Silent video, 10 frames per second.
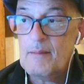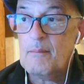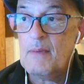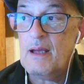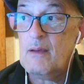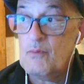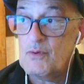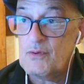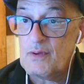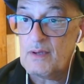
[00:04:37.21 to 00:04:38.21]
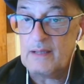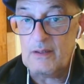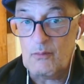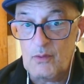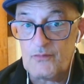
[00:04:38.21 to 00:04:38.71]
my work and
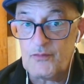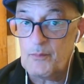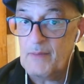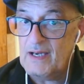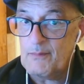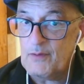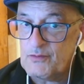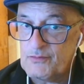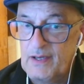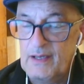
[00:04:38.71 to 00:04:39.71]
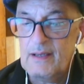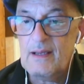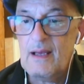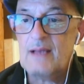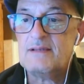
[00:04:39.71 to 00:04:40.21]
the work from my laboratory
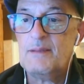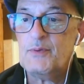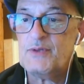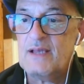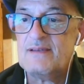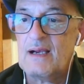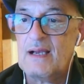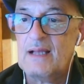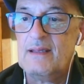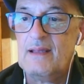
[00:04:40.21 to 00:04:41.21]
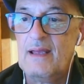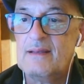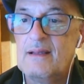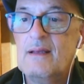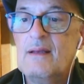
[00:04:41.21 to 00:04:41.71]
as a potential candidate